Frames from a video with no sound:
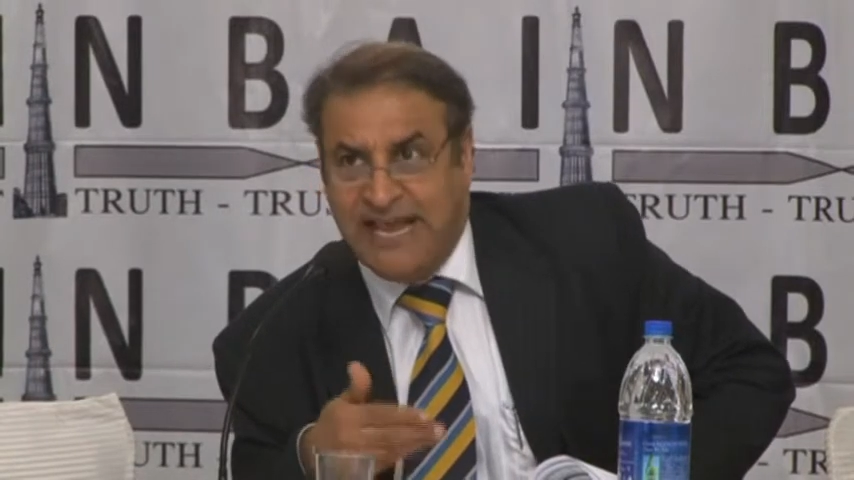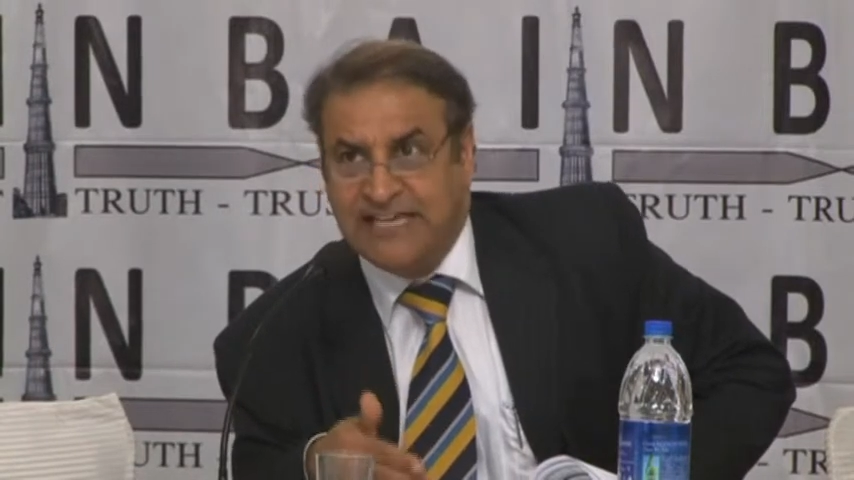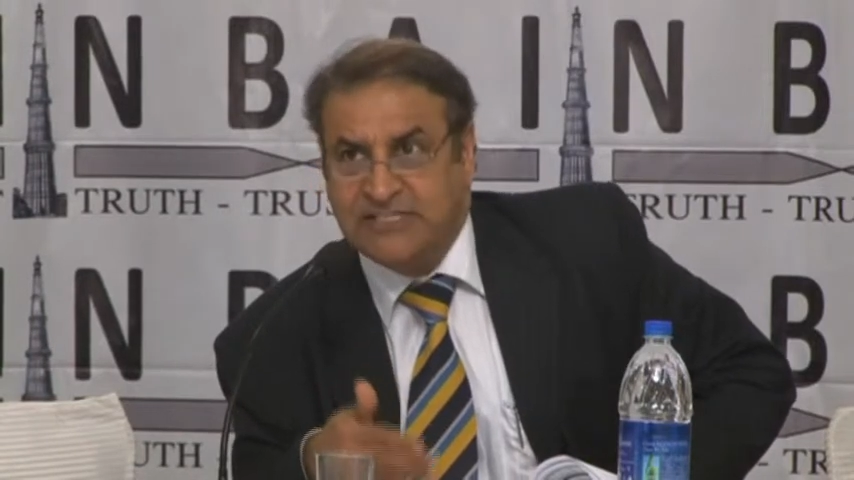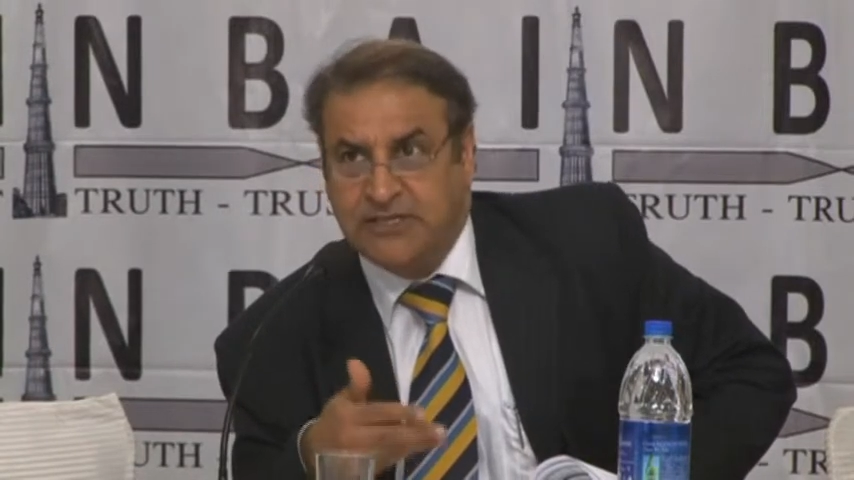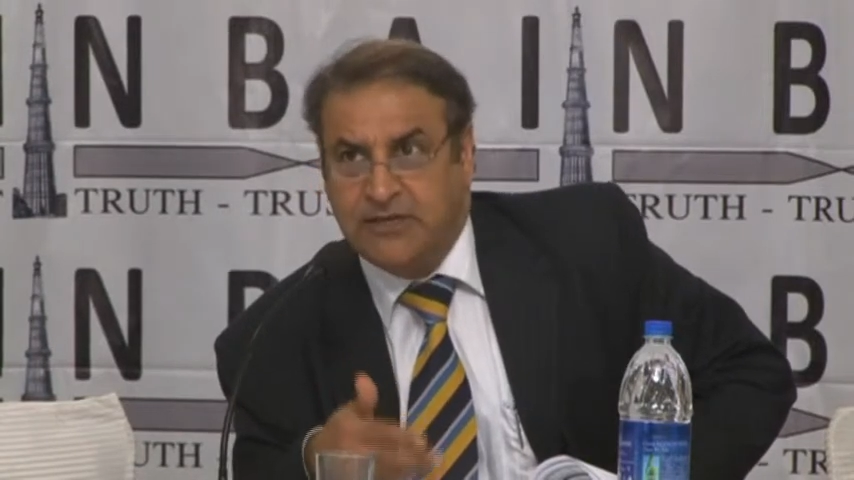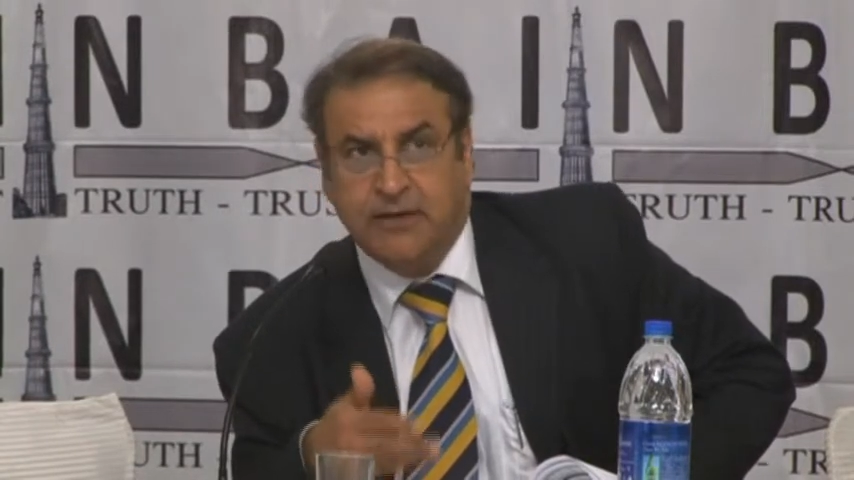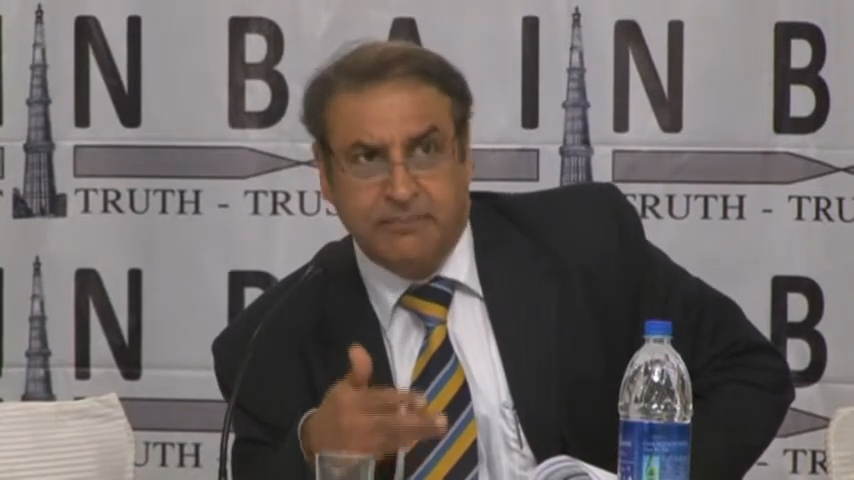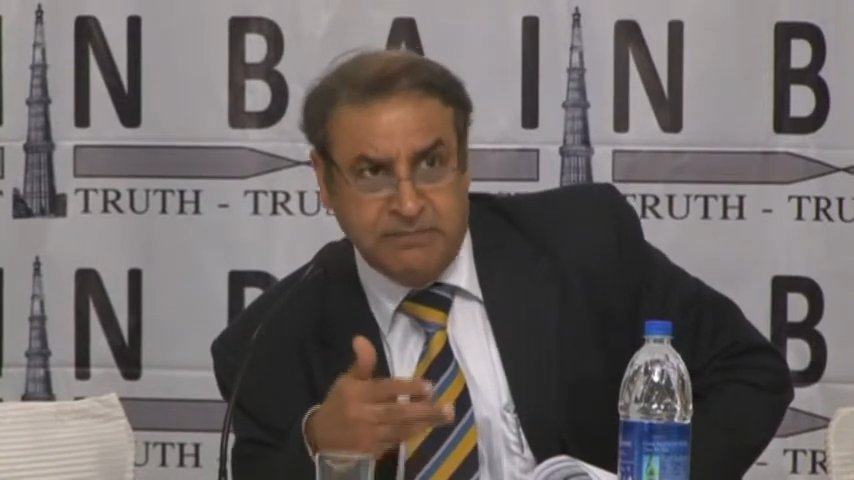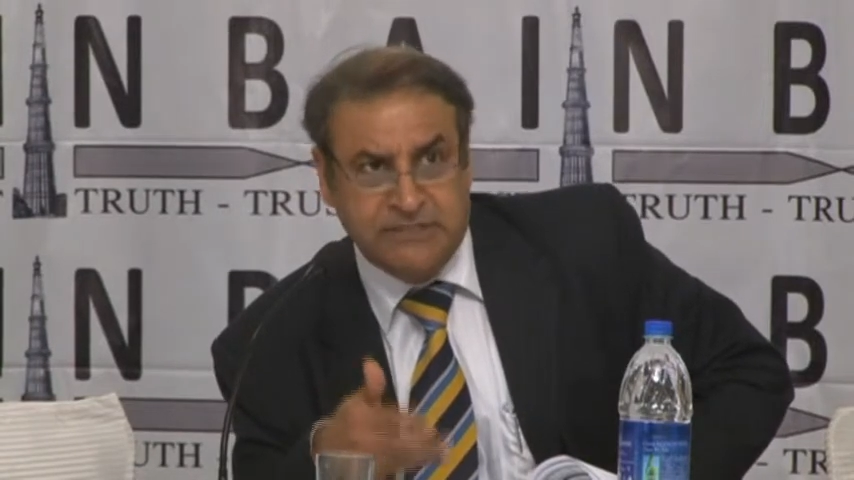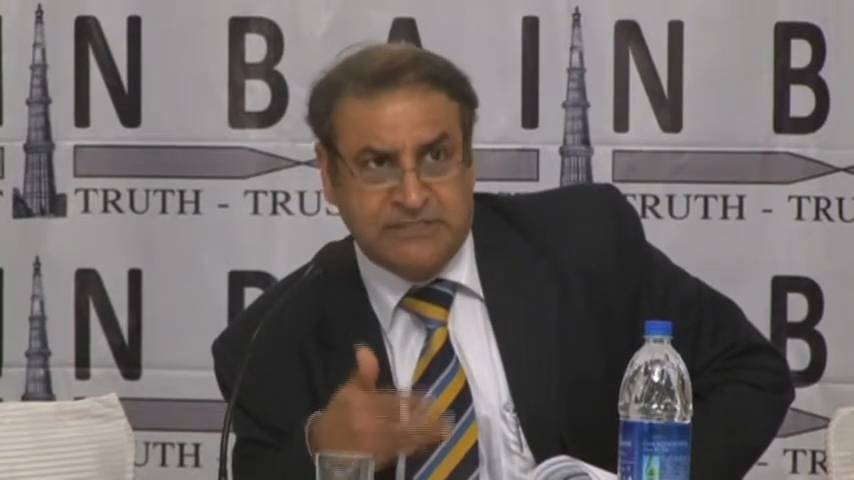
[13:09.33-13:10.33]
as their
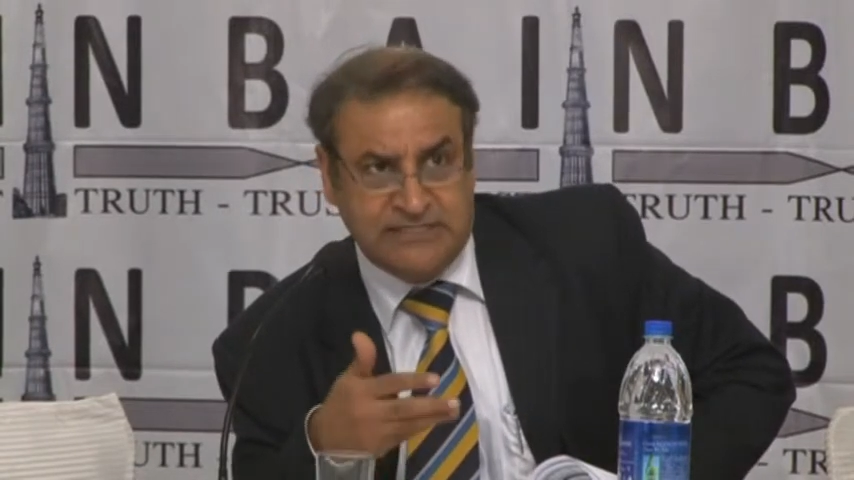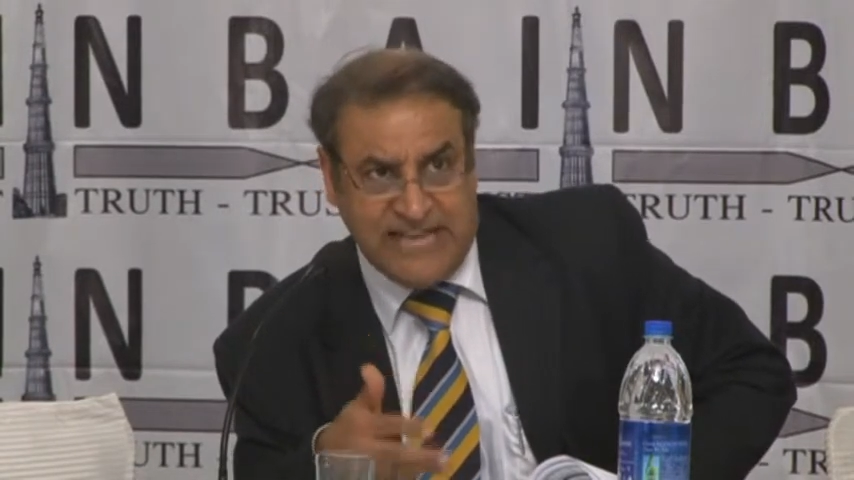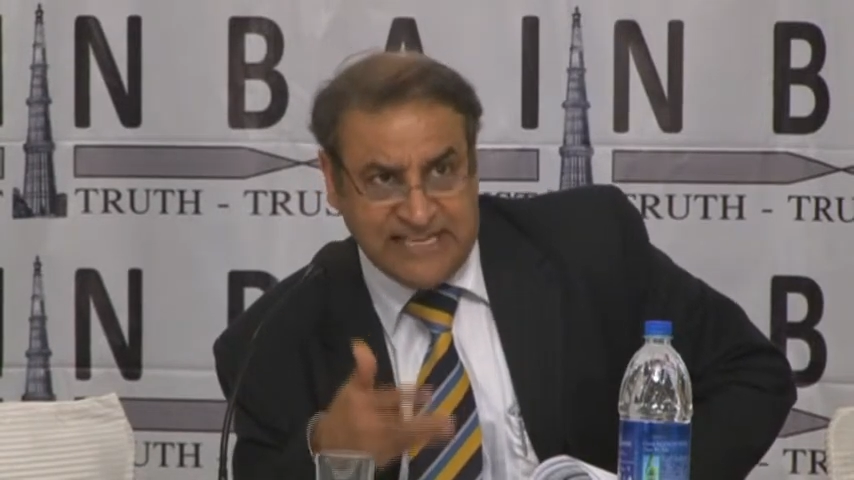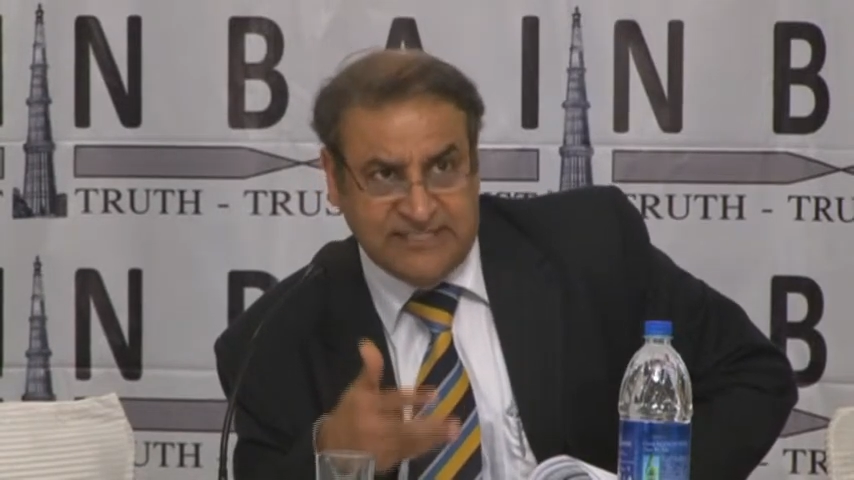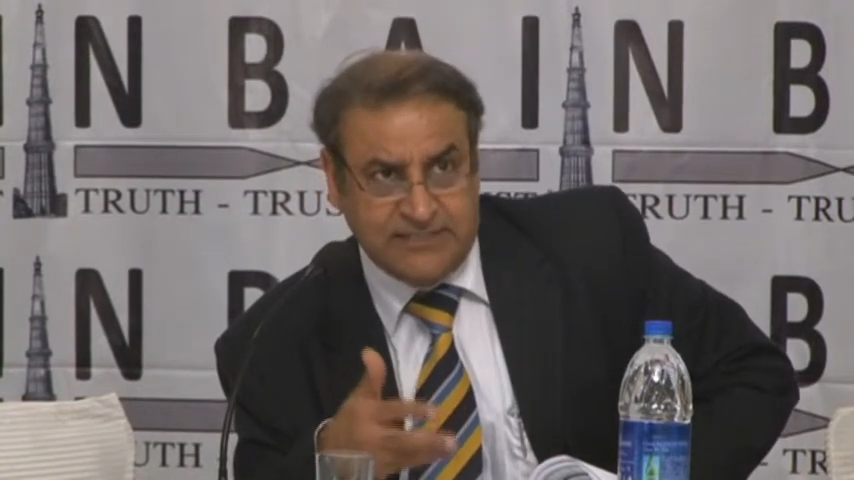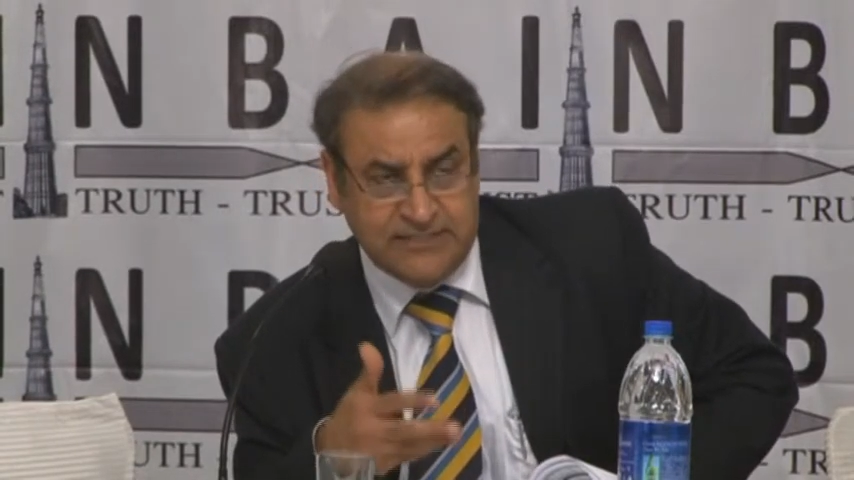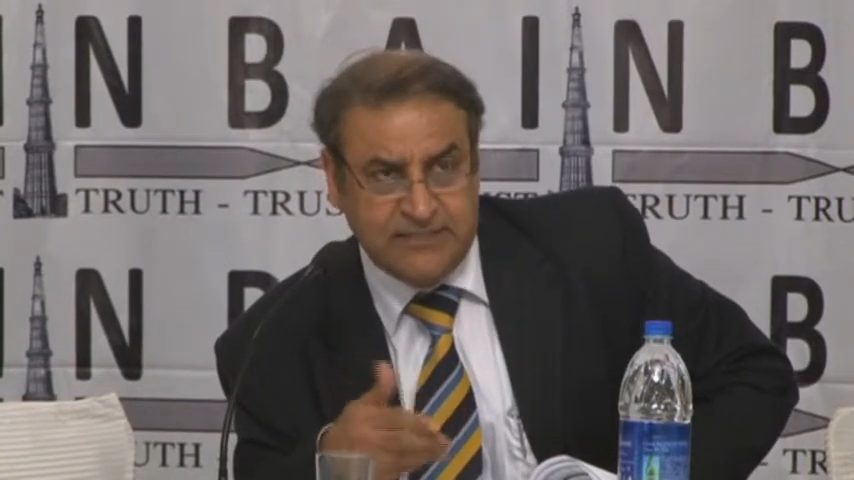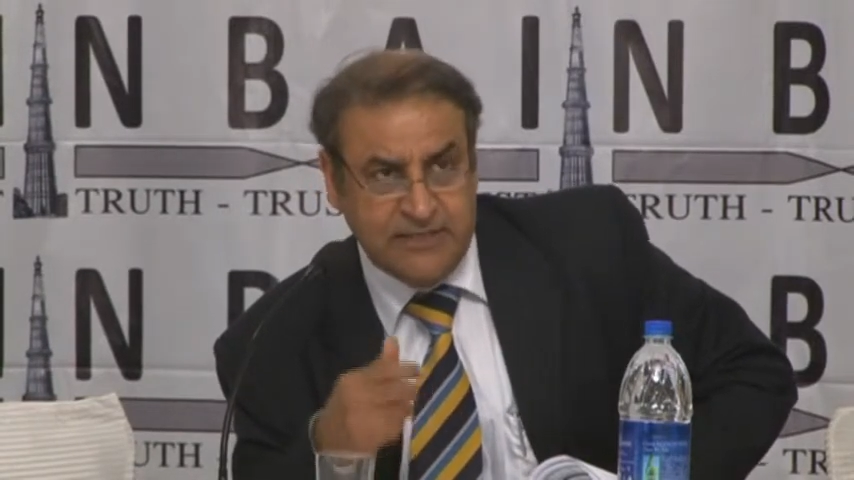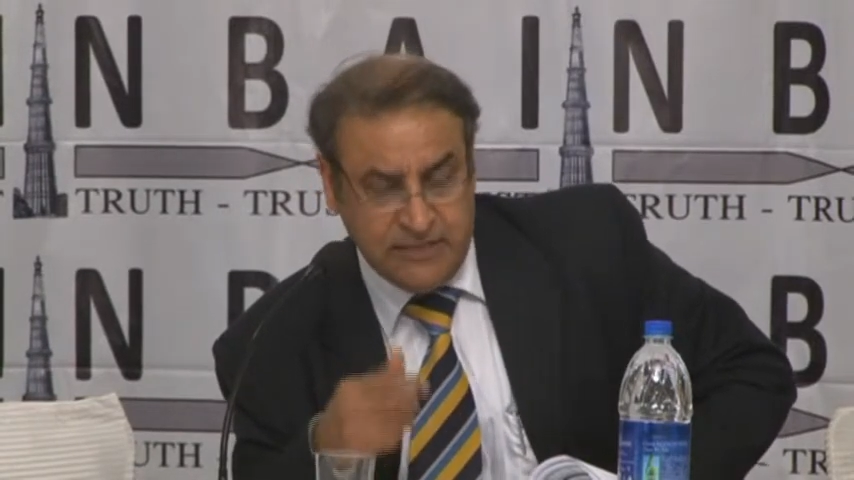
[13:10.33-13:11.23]
business assets.